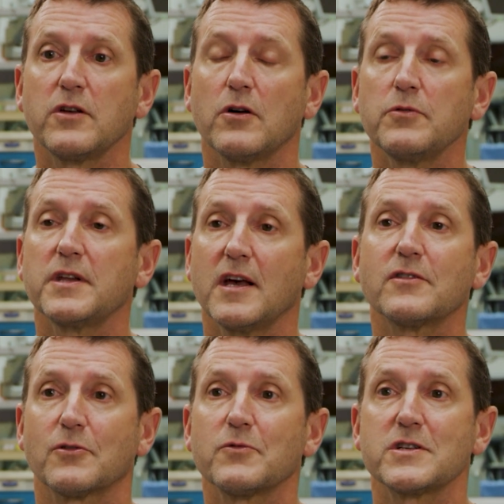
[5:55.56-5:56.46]
don't
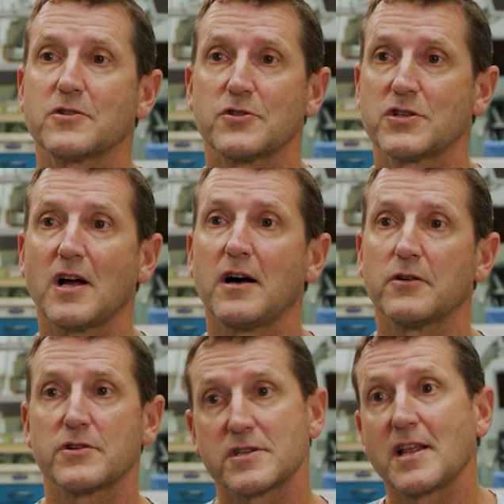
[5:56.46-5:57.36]
get the research
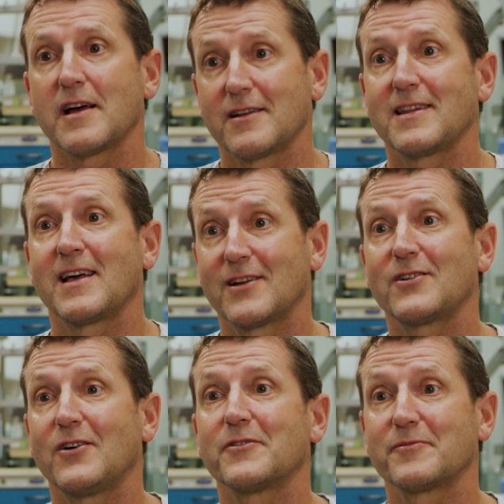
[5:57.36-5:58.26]
dollars that
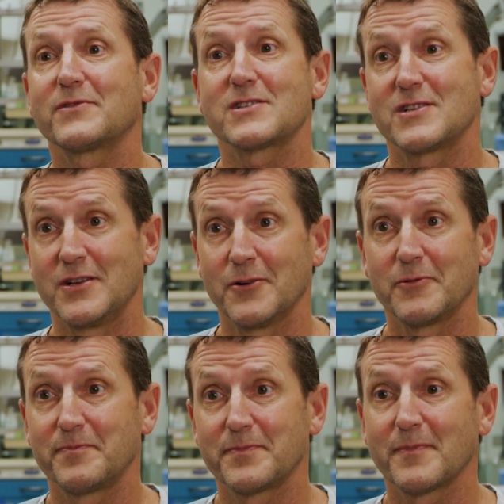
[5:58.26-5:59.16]
adults do.